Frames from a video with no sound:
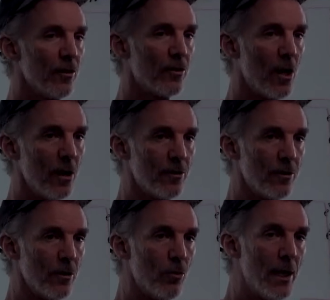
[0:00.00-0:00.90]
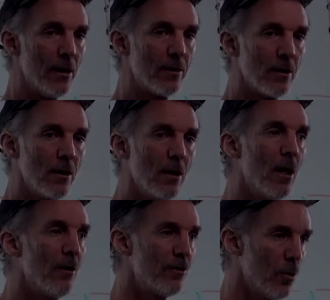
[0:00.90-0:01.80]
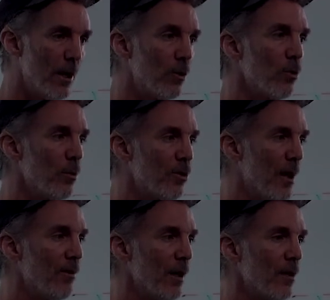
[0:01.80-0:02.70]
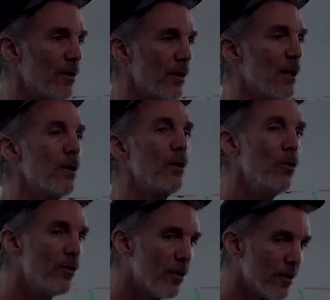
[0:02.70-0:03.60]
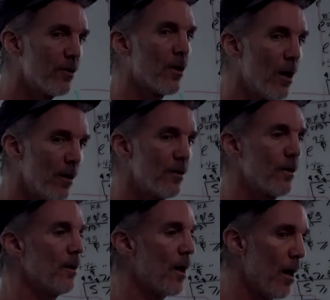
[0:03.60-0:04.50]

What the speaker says: its constant rate of 20 group savings. It loses its constant